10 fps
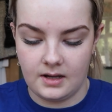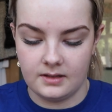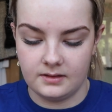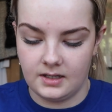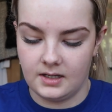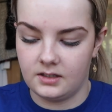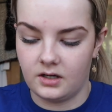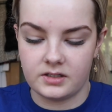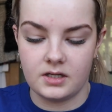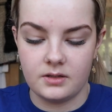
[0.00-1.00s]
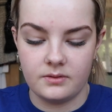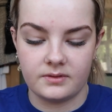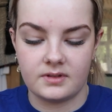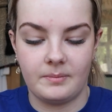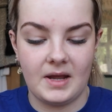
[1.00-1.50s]
And then I
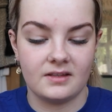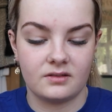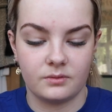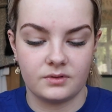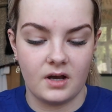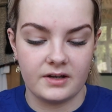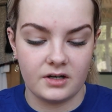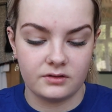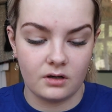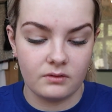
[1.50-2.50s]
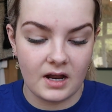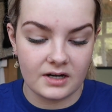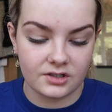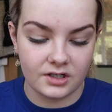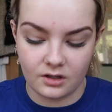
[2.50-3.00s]
use the pencil side. I don't
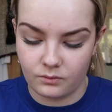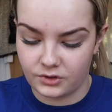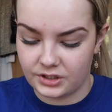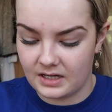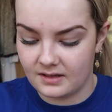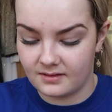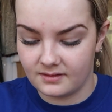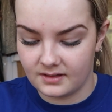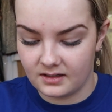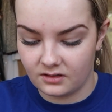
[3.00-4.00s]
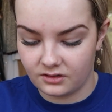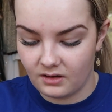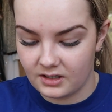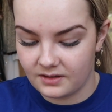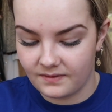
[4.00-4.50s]
actually know what shade this is in. I don't
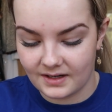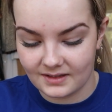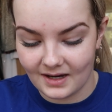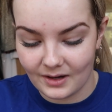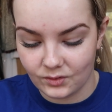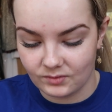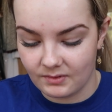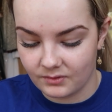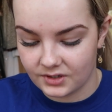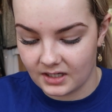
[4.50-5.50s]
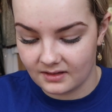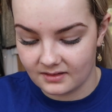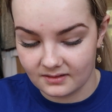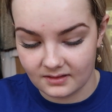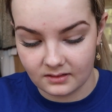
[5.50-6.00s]
actually think it tells me what shade
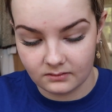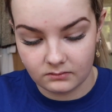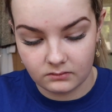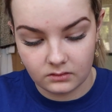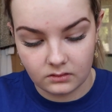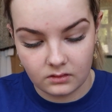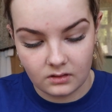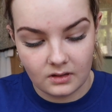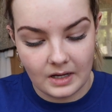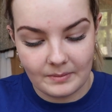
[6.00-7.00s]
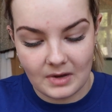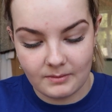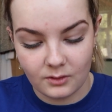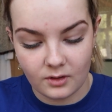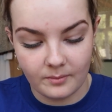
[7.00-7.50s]
this is in.
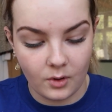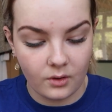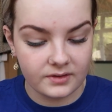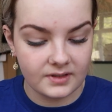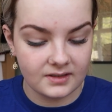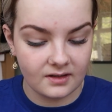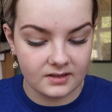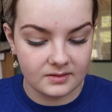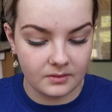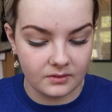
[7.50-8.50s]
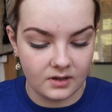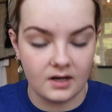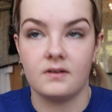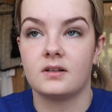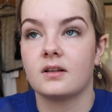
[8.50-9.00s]
Maybe on the box it does, but on
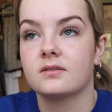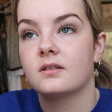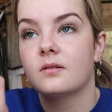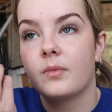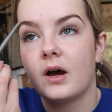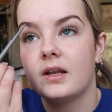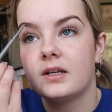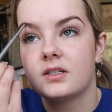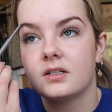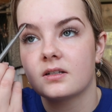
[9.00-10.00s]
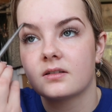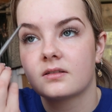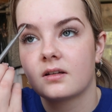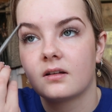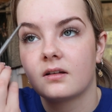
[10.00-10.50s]
here it doesn't. But I literally just